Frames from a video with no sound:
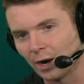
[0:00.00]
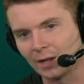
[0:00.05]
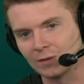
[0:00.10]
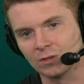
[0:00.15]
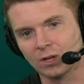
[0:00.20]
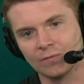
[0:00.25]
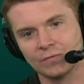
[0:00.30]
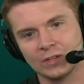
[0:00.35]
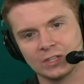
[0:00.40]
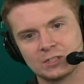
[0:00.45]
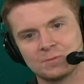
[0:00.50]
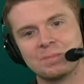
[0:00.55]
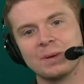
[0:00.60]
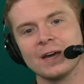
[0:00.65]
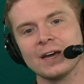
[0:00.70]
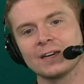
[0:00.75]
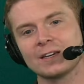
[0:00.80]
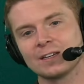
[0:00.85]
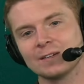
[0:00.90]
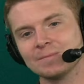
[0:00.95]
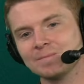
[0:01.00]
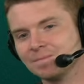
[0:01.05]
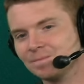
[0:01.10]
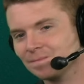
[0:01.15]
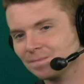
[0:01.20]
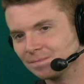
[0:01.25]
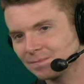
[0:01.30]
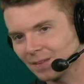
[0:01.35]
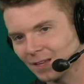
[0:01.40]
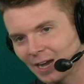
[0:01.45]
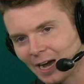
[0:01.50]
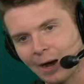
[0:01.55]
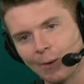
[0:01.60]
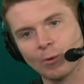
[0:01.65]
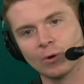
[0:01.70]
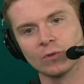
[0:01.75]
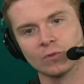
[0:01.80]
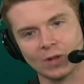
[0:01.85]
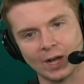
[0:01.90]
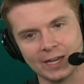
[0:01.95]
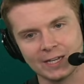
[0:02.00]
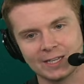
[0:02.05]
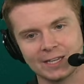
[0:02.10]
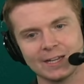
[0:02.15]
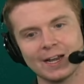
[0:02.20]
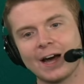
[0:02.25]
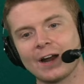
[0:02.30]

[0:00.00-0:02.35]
I love this pick? I would like it.